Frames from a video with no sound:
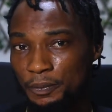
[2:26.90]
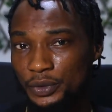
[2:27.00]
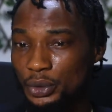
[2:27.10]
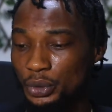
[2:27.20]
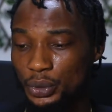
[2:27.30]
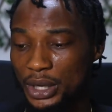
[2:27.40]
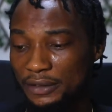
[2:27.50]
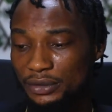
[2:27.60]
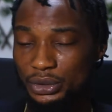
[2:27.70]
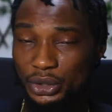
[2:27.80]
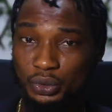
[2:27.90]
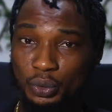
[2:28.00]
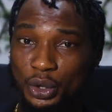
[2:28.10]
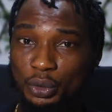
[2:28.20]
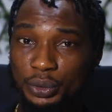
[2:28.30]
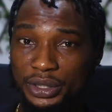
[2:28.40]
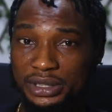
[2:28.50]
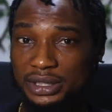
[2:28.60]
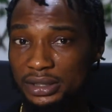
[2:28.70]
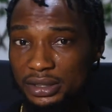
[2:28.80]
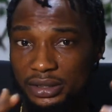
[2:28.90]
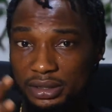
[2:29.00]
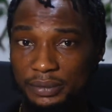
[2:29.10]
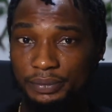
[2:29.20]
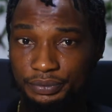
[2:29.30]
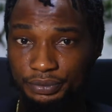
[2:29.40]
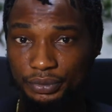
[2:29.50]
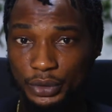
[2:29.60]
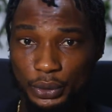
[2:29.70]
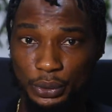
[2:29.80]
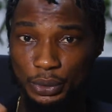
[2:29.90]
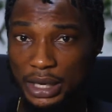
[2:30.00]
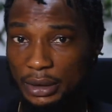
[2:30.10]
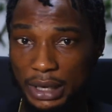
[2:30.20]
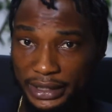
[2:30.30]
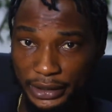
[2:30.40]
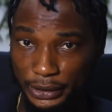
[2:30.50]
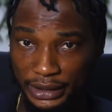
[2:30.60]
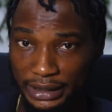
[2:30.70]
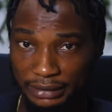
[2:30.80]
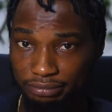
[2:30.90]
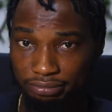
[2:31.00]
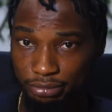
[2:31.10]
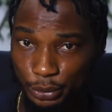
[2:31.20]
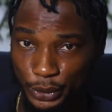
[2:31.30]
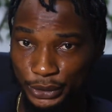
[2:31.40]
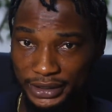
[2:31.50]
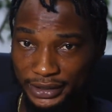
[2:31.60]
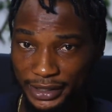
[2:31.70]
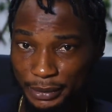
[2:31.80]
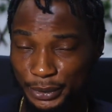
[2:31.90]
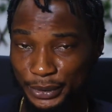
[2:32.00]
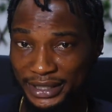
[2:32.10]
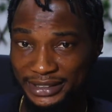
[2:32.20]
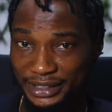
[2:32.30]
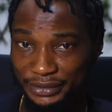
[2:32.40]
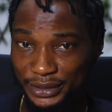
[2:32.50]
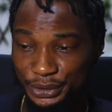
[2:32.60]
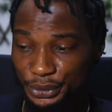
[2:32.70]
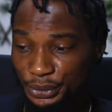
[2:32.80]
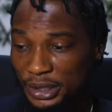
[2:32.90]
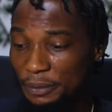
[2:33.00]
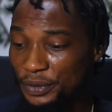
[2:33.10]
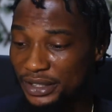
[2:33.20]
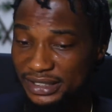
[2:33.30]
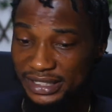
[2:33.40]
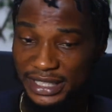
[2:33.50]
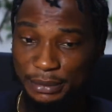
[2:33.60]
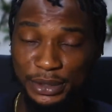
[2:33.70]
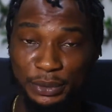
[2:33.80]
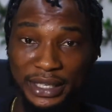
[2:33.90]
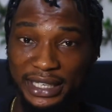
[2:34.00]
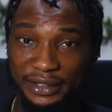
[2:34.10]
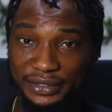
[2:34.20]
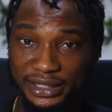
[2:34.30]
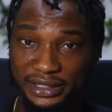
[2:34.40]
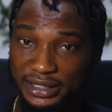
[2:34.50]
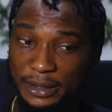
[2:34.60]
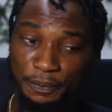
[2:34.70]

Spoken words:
So you have to just work with you have any other $100 bill that is given to you. It's the same thing with NFTs.